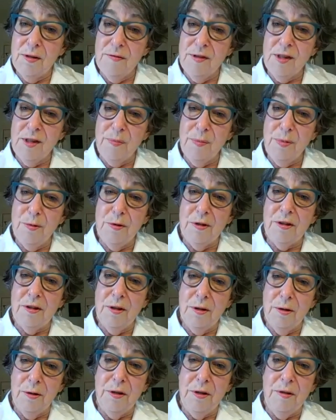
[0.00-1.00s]
of support,
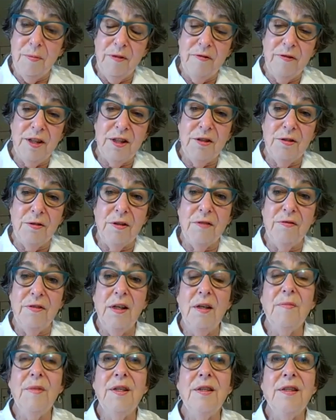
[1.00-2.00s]
including professional
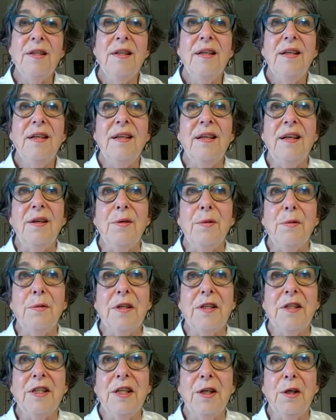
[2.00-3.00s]
development, in order
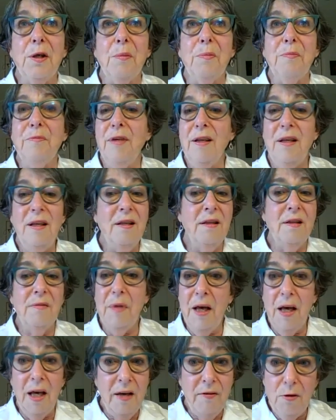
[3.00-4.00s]
to help with
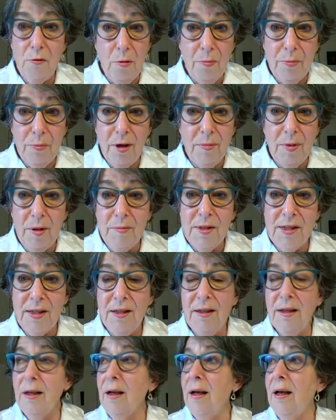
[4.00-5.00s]
behavioural problems
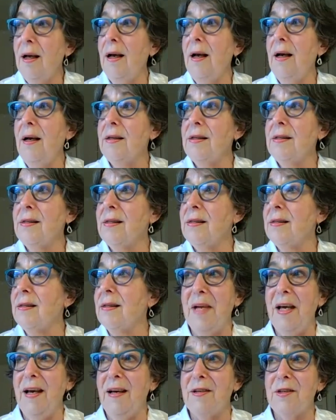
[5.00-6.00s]
in class,
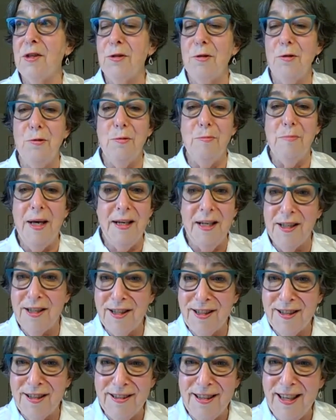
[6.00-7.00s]
how to
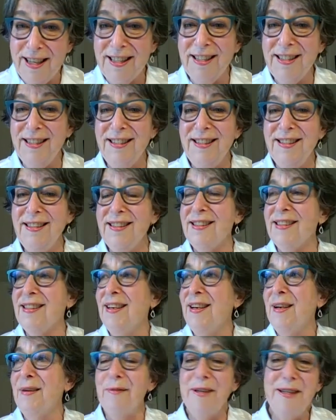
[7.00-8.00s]
manage lessons,
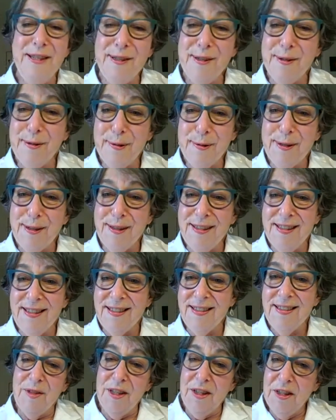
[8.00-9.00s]

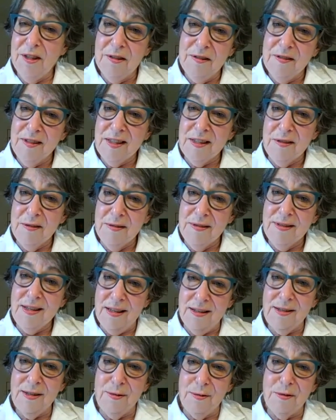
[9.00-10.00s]
resources, digital skills,
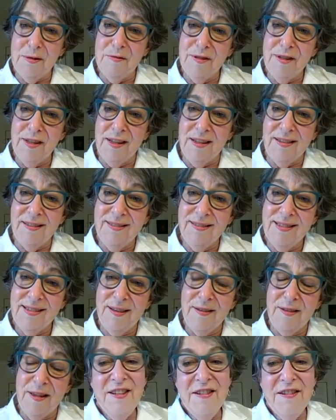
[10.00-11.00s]
that sort of thing.
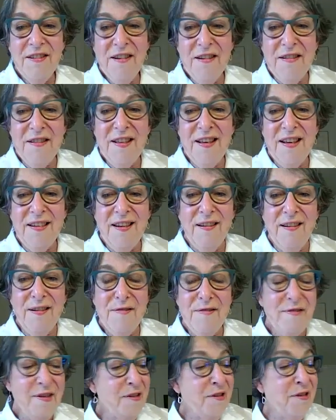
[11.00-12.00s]
Did you know that
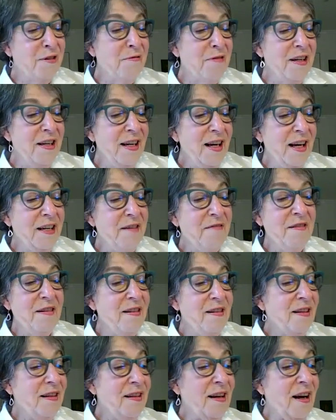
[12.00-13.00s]
over
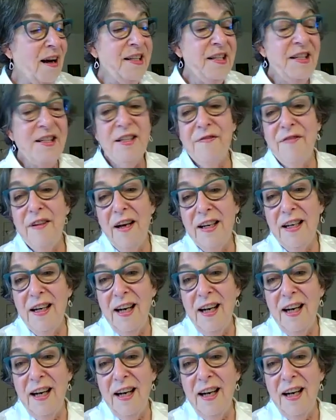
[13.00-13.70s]
300 identified